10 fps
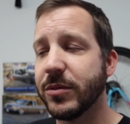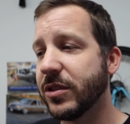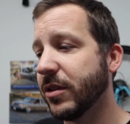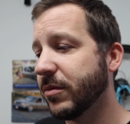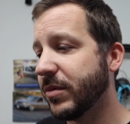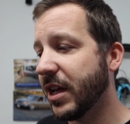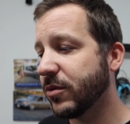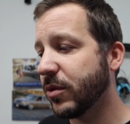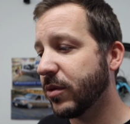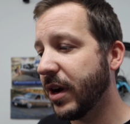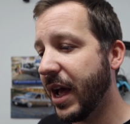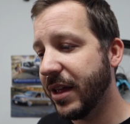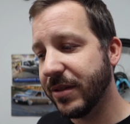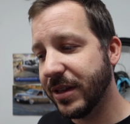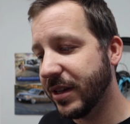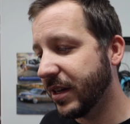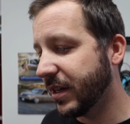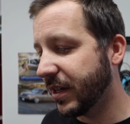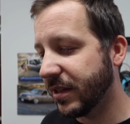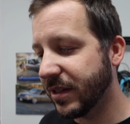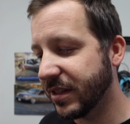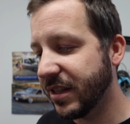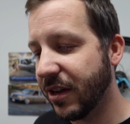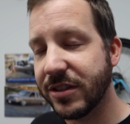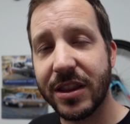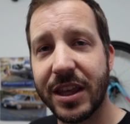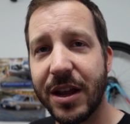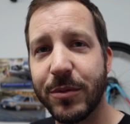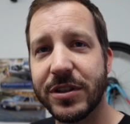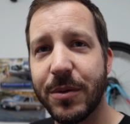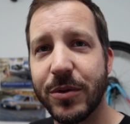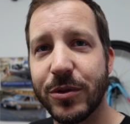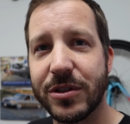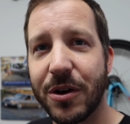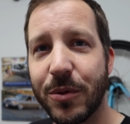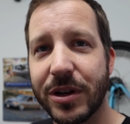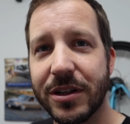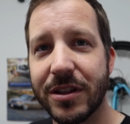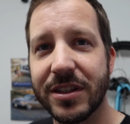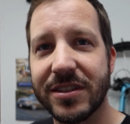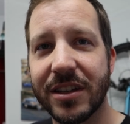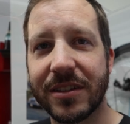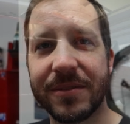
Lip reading: So that's where we're at, and like I said, I'll set the cameras up and we'll start working on this thing.